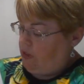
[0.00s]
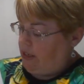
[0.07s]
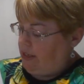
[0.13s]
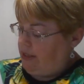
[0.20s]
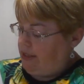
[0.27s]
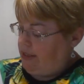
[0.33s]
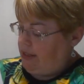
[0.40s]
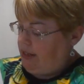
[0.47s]

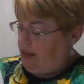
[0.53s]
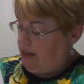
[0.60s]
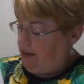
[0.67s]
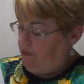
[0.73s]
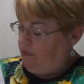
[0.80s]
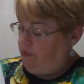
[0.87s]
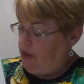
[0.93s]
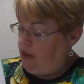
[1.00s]
I see
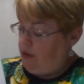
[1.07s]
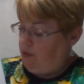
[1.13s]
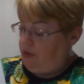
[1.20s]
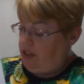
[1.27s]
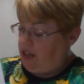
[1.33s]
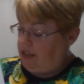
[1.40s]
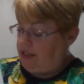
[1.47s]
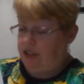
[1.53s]
it.
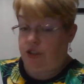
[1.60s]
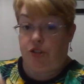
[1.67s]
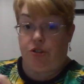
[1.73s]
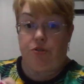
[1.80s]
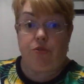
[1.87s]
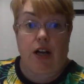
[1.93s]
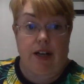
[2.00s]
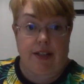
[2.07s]
Plus, it's
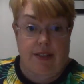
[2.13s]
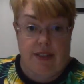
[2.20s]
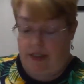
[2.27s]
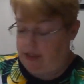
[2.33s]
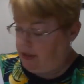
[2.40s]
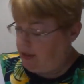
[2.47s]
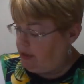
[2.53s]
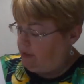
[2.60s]
2
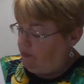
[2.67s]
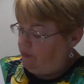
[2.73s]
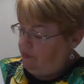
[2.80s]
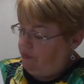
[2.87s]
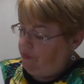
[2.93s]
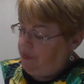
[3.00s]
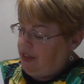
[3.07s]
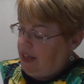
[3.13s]
consonants.
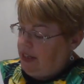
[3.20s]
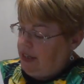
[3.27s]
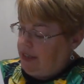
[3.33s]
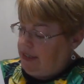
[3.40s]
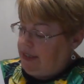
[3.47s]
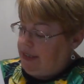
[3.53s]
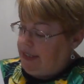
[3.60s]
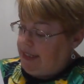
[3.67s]

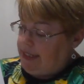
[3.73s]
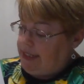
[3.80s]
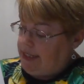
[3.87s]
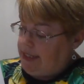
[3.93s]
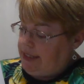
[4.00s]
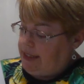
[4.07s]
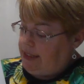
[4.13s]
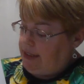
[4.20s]

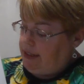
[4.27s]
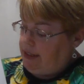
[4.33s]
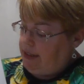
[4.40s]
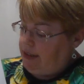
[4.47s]
Discussion.